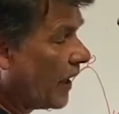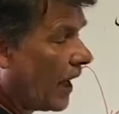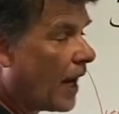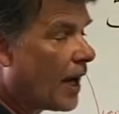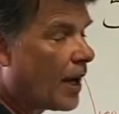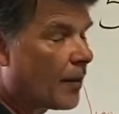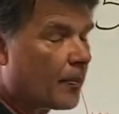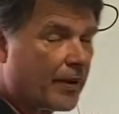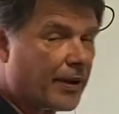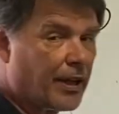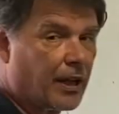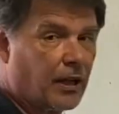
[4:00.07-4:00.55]
really
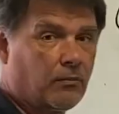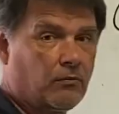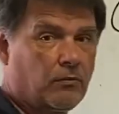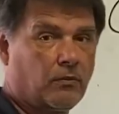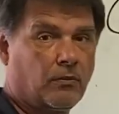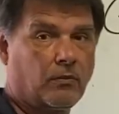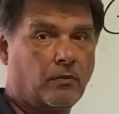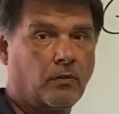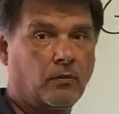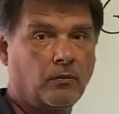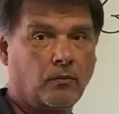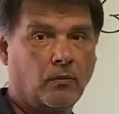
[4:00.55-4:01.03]
happening.
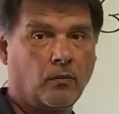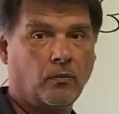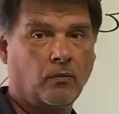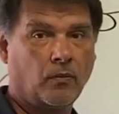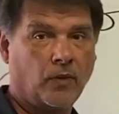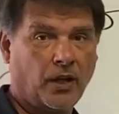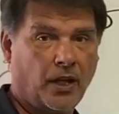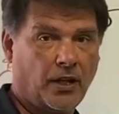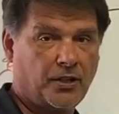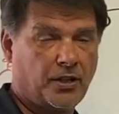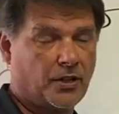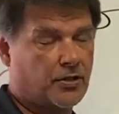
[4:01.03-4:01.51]

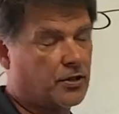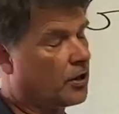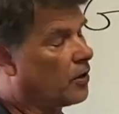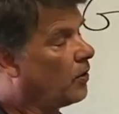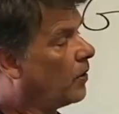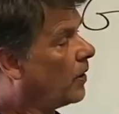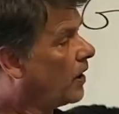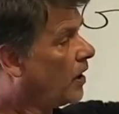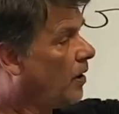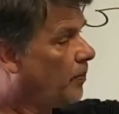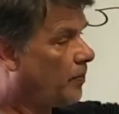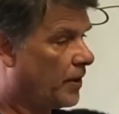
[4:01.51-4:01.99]
It's
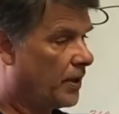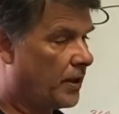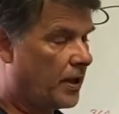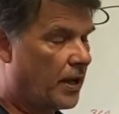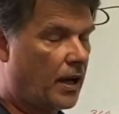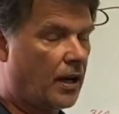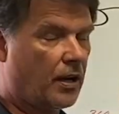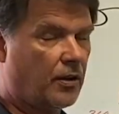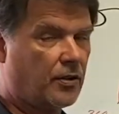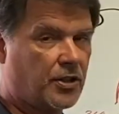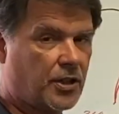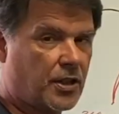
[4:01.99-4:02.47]
just going up
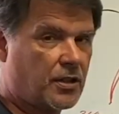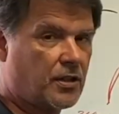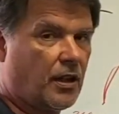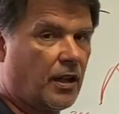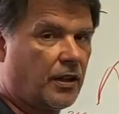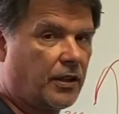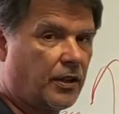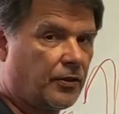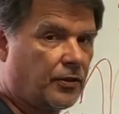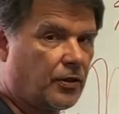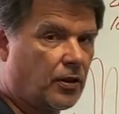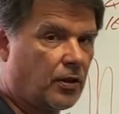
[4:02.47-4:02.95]
and down
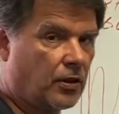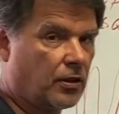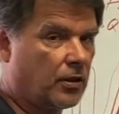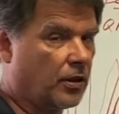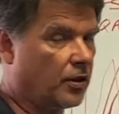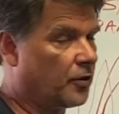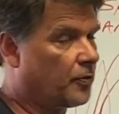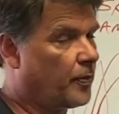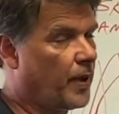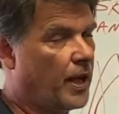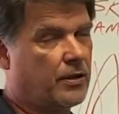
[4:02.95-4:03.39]
just like a circle.